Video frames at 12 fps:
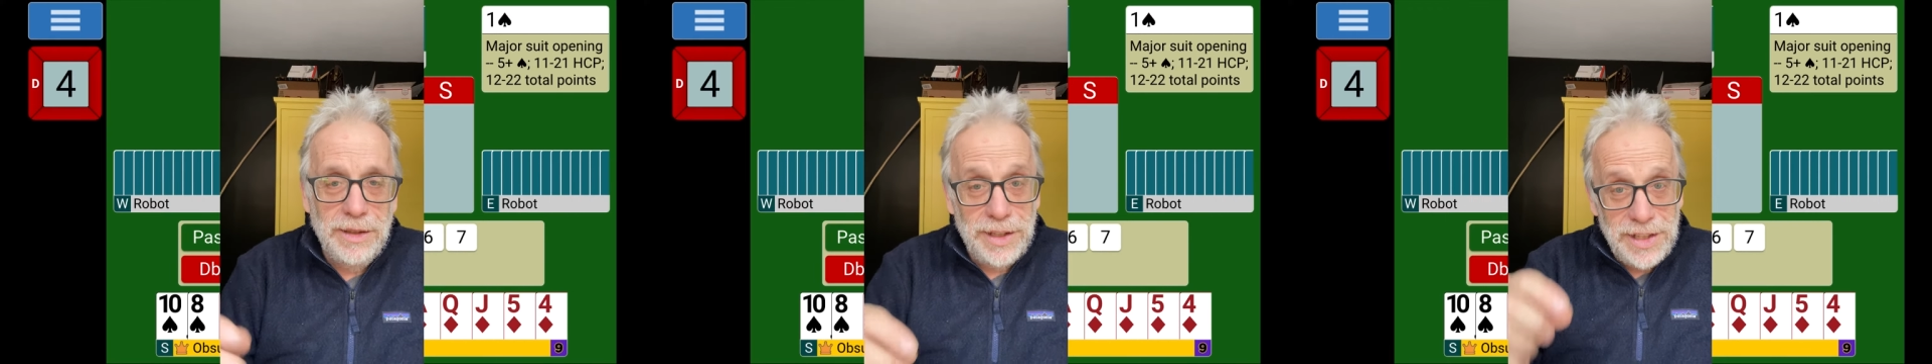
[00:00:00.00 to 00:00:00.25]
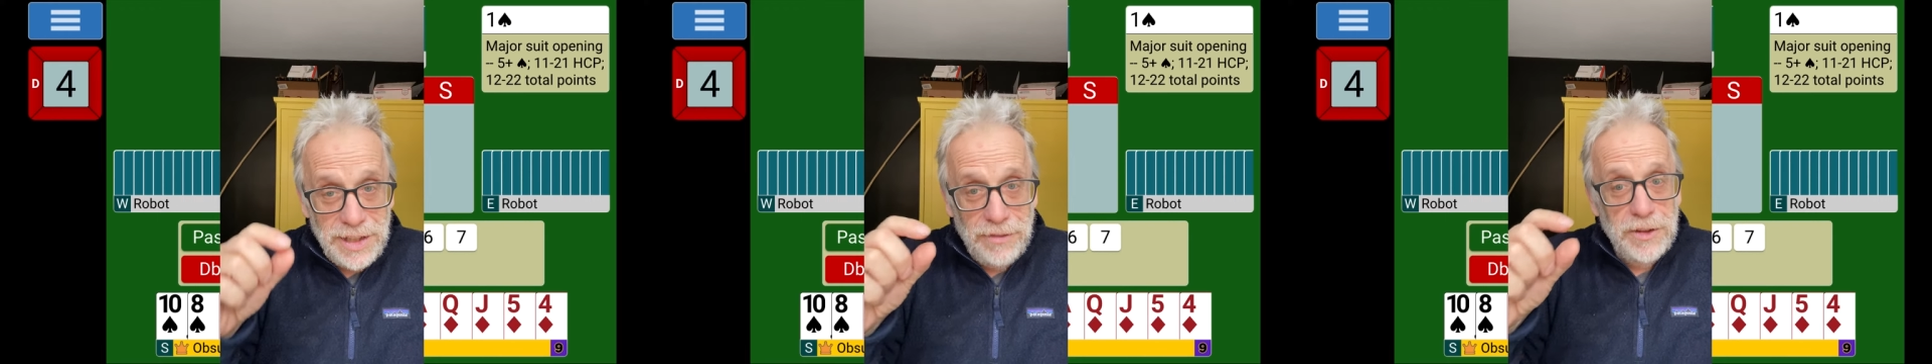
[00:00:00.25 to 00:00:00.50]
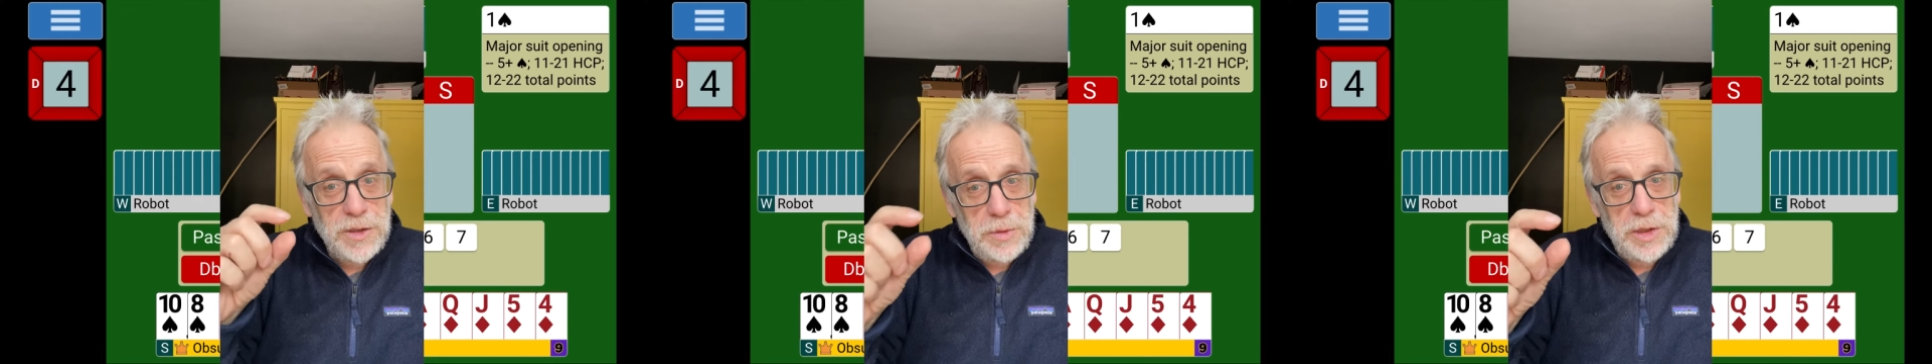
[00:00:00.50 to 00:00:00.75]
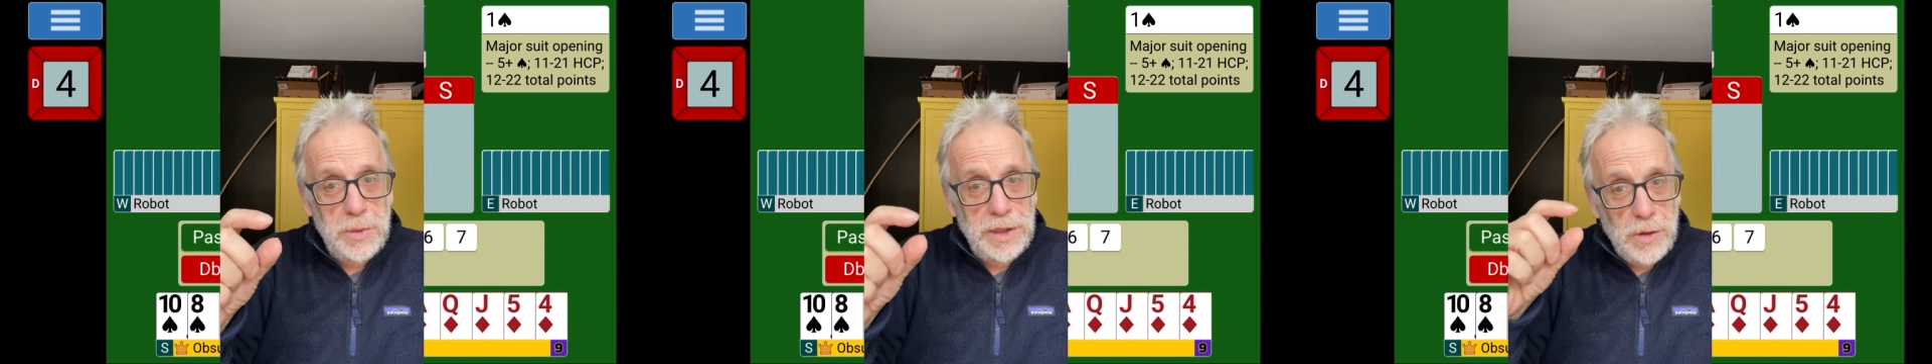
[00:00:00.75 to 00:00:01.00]
The difference
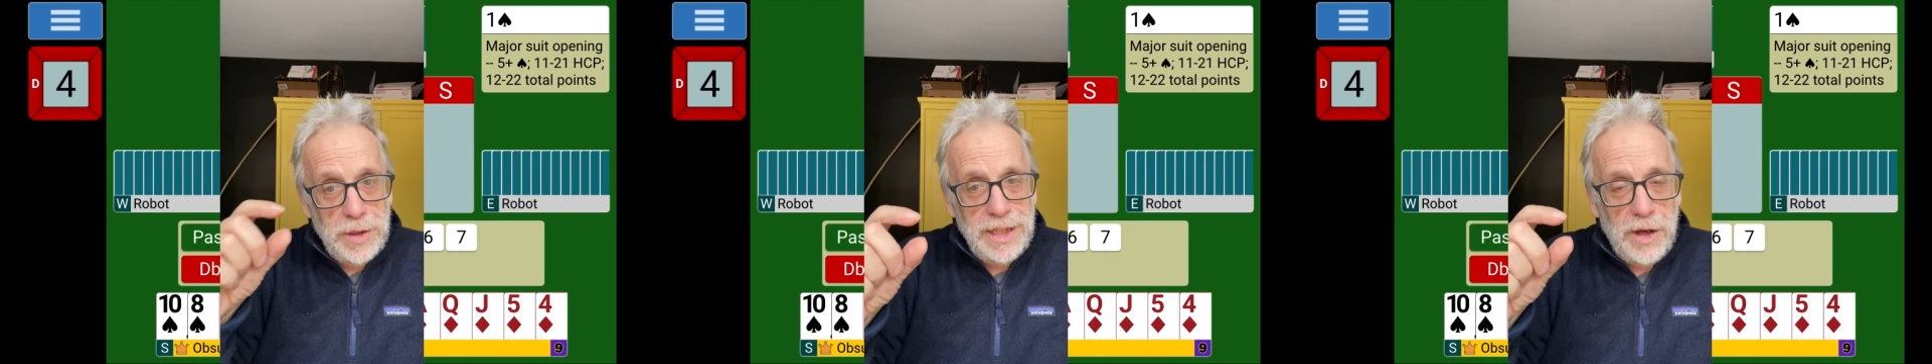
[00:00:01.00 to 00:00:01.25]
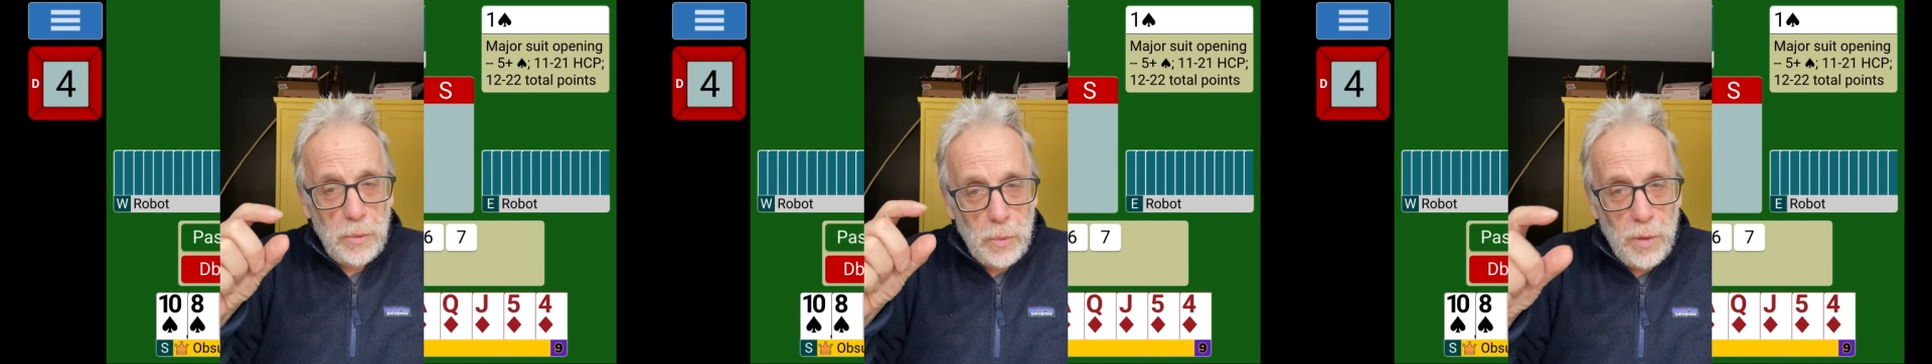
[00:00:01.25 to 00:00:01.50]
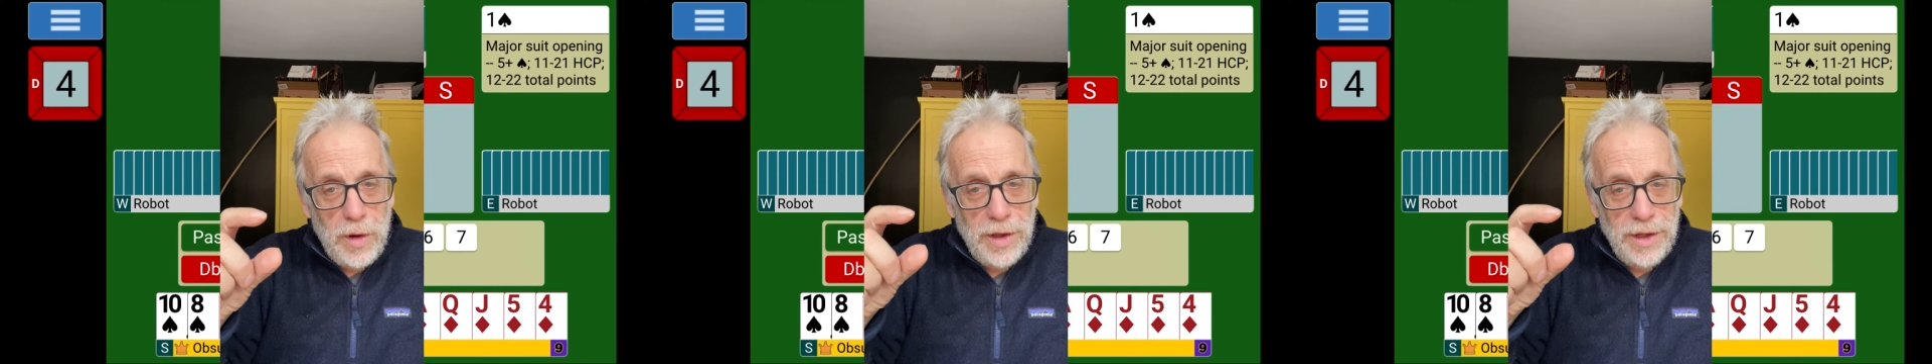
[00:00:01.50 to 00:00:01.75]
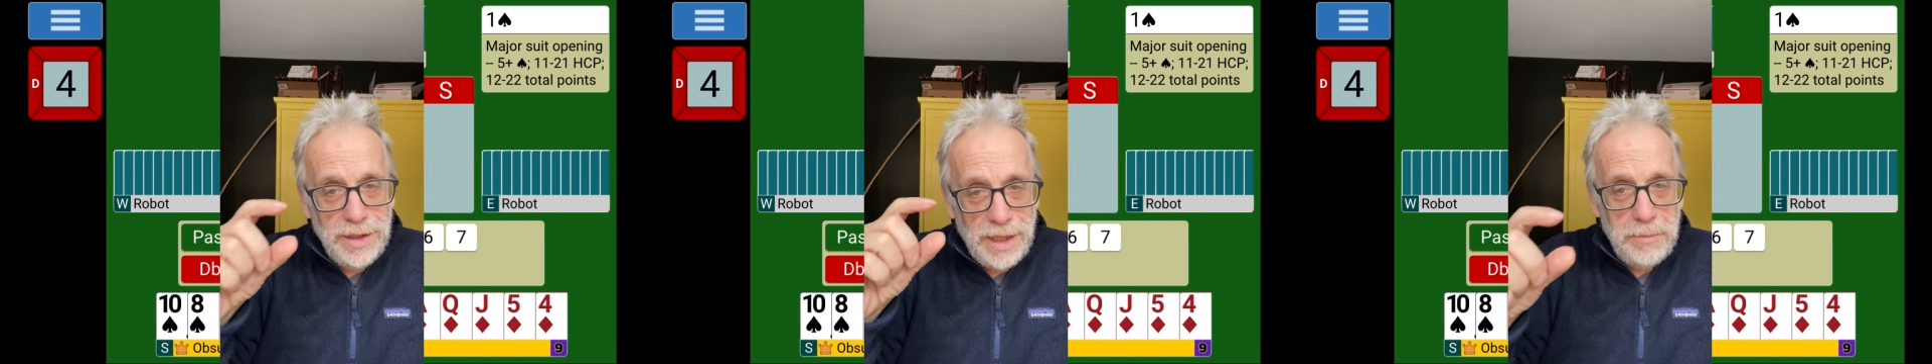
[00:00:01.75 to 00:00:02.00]
between going down
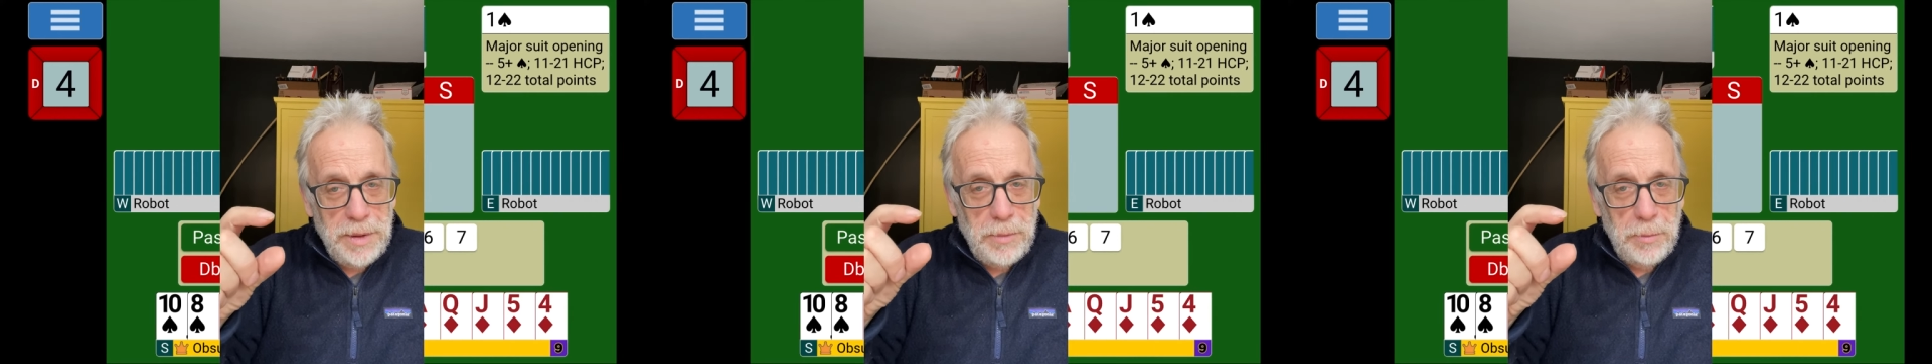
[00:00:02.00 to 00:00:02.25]
one and people